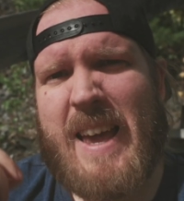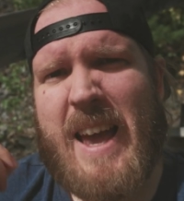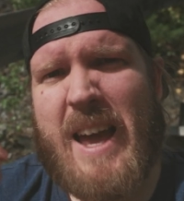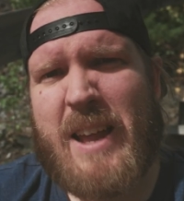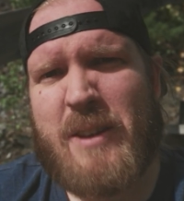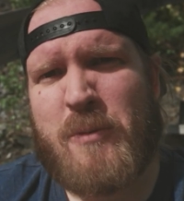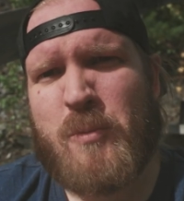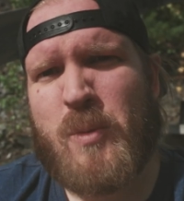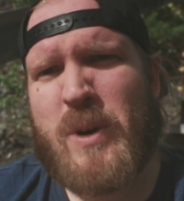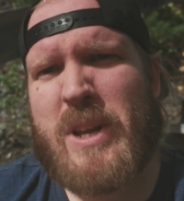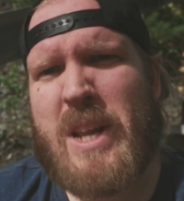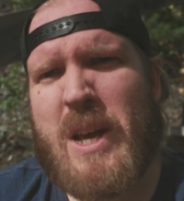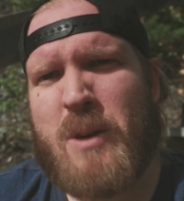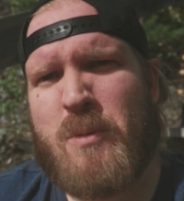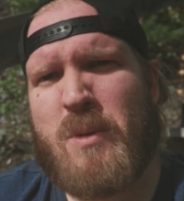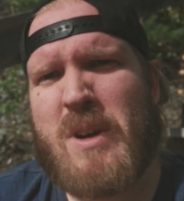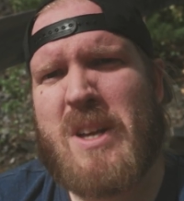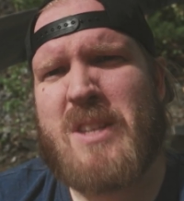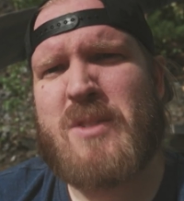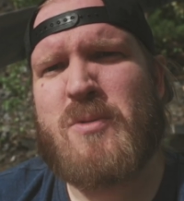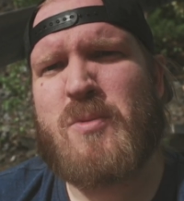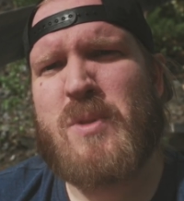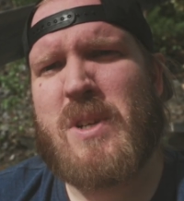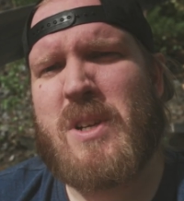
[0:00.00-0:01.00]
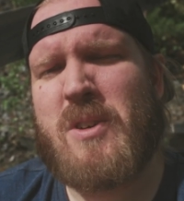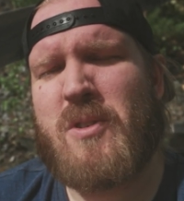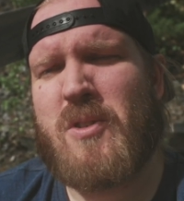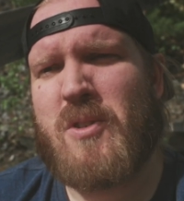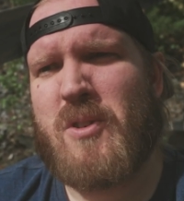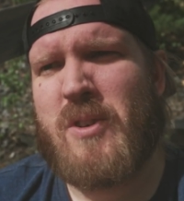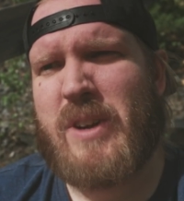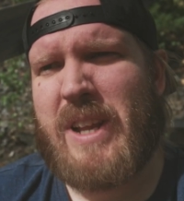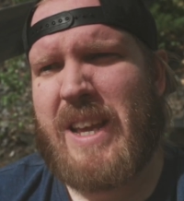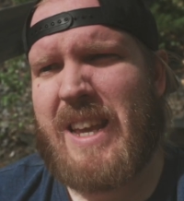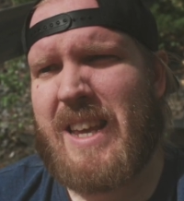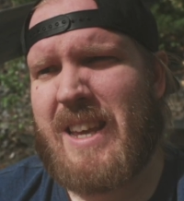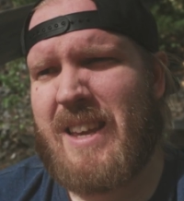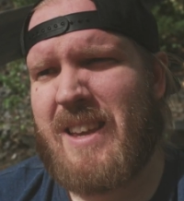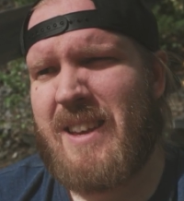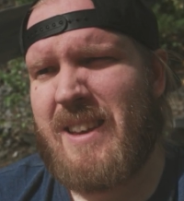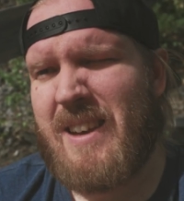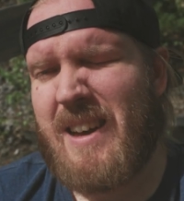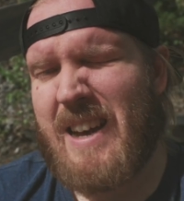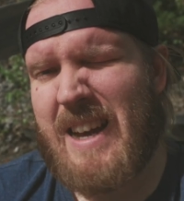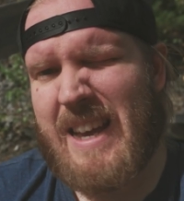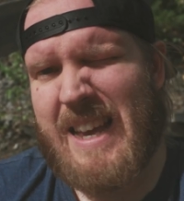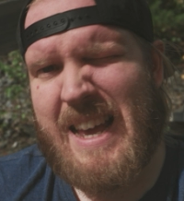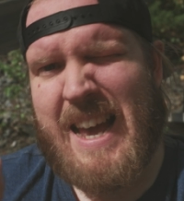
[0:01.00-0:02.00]
And when I was recording,
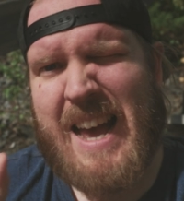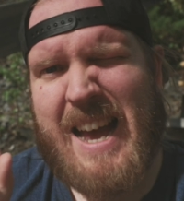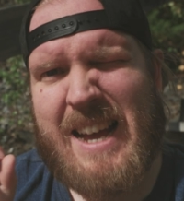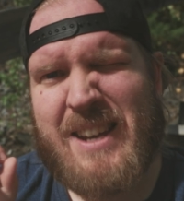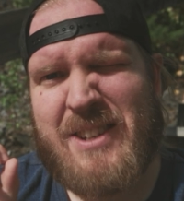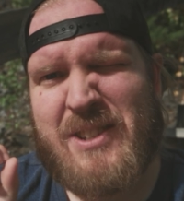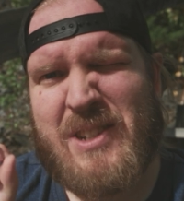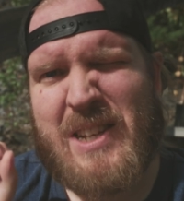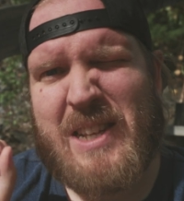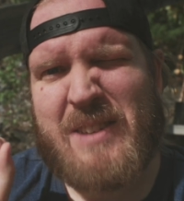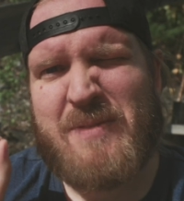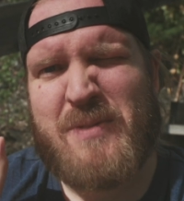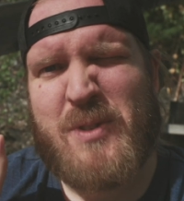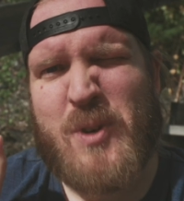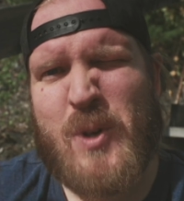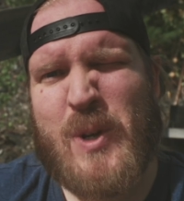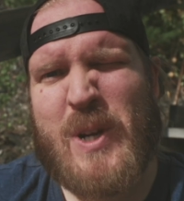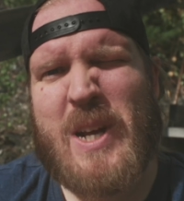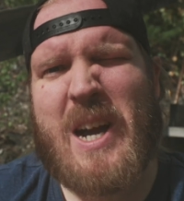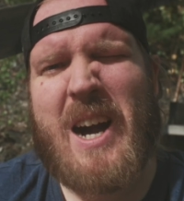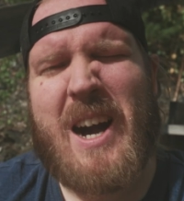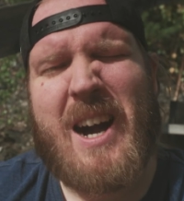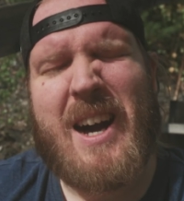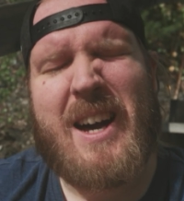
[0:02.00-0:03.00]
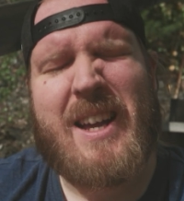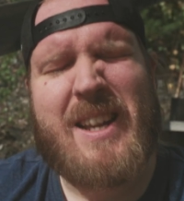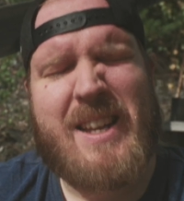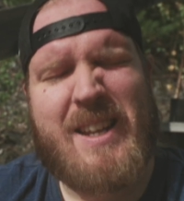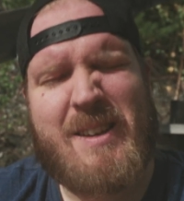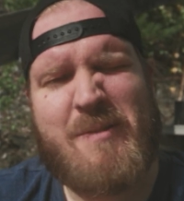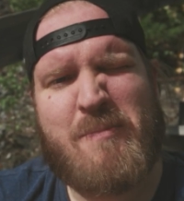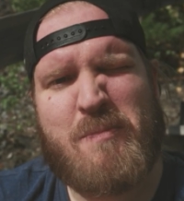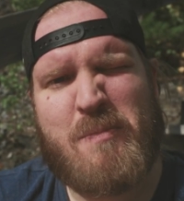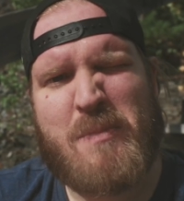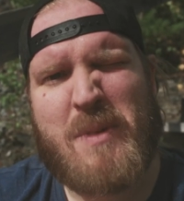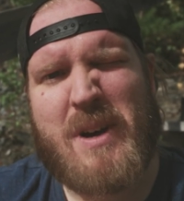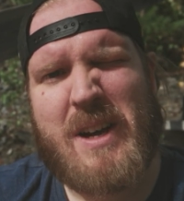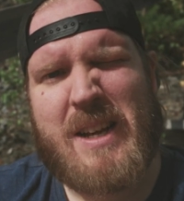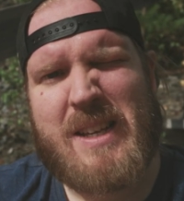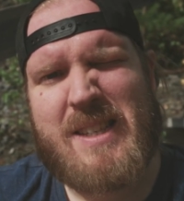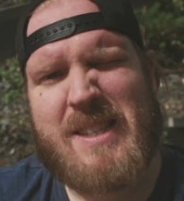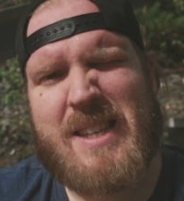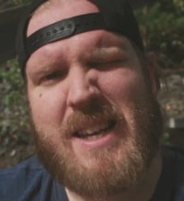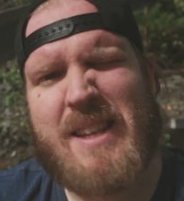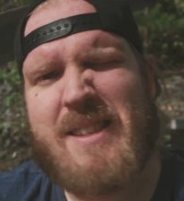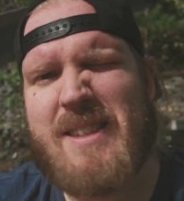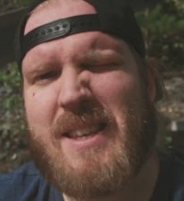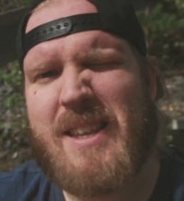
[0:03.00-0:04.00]
I actually forgot my
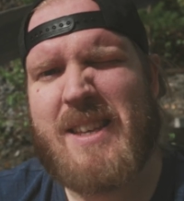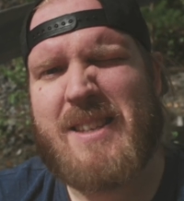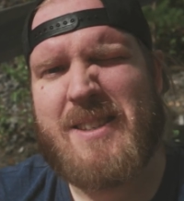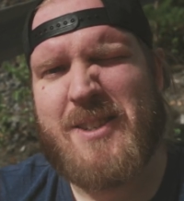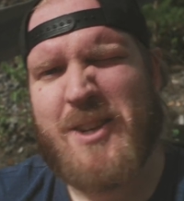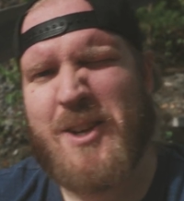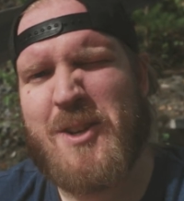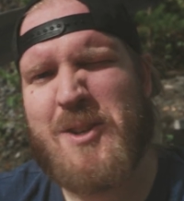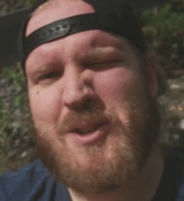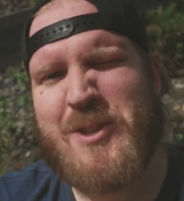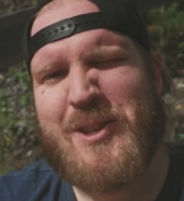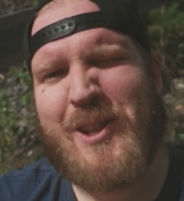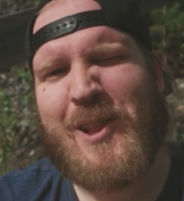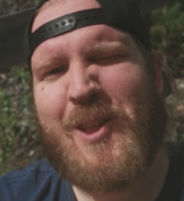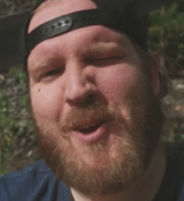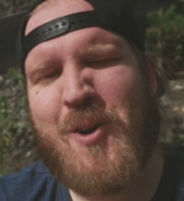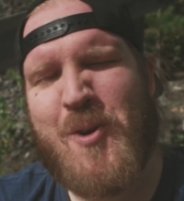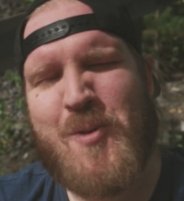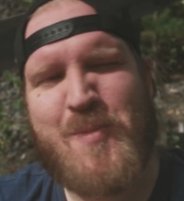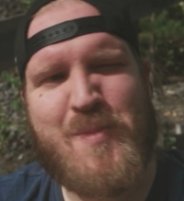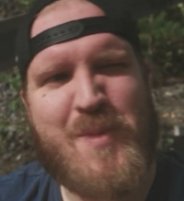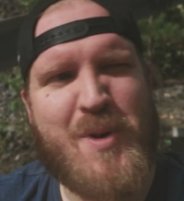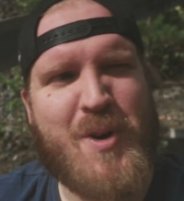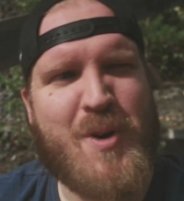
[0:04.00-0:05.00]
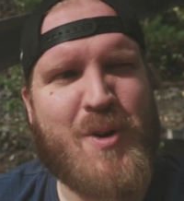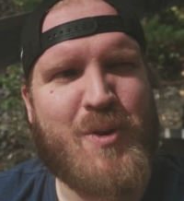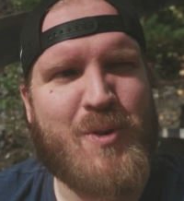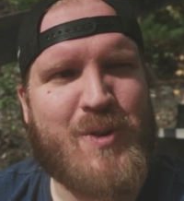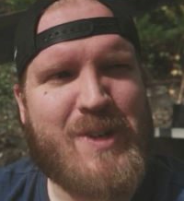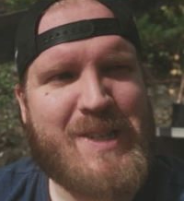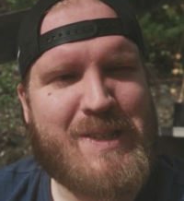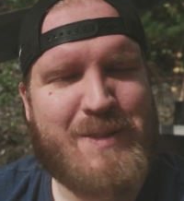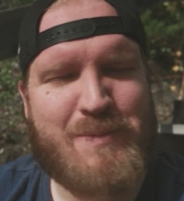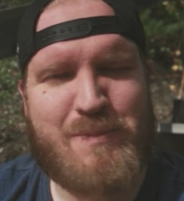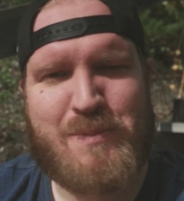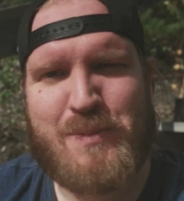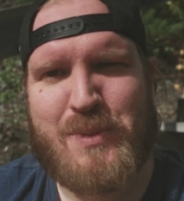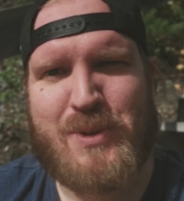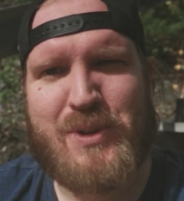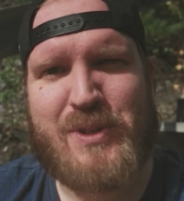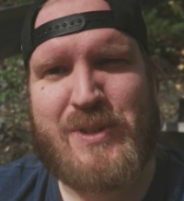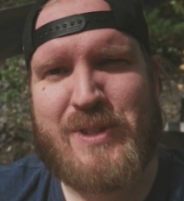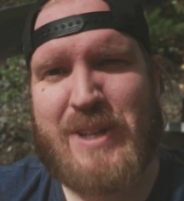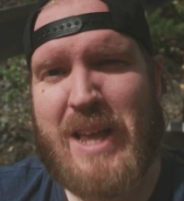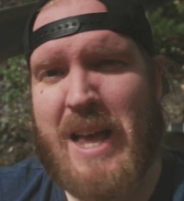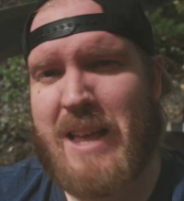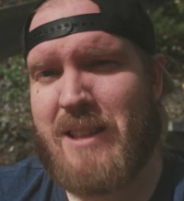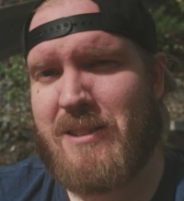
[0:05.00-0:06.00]
settings on slow-mo,
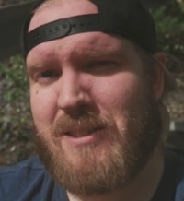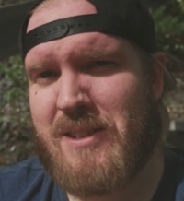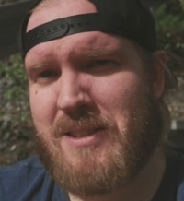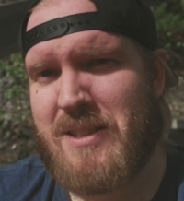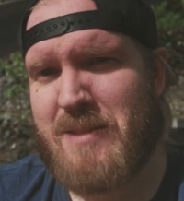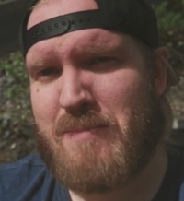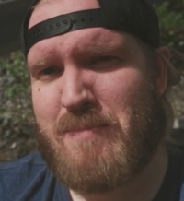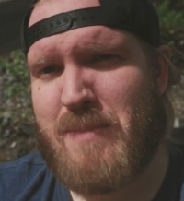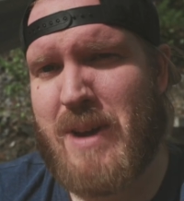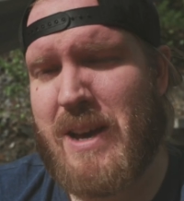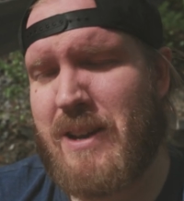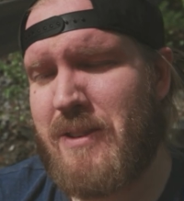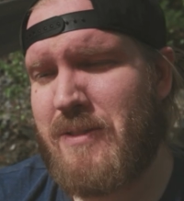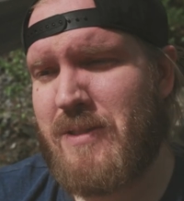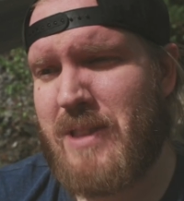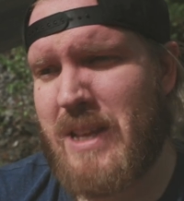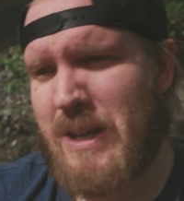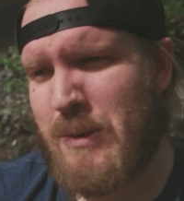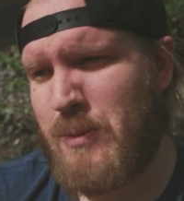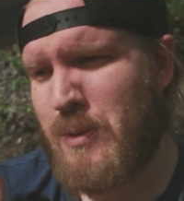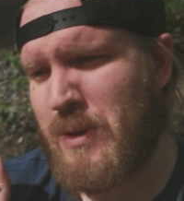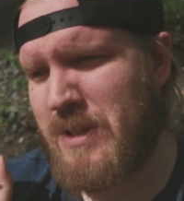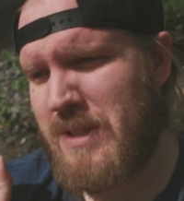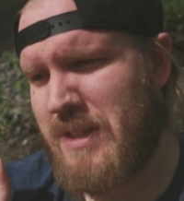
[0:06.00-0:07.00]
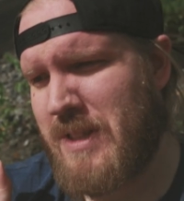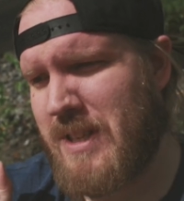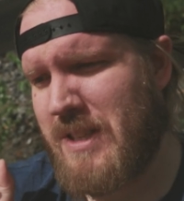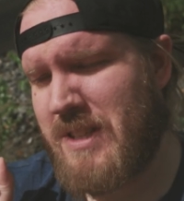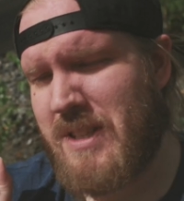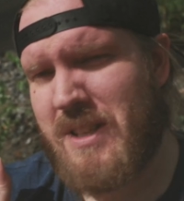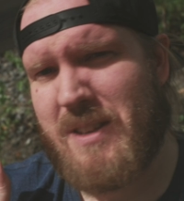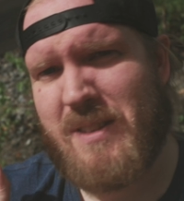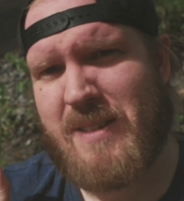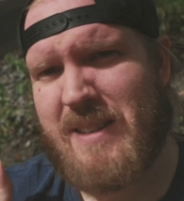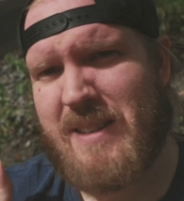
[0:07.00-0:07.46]
but that doesn't matter. There was this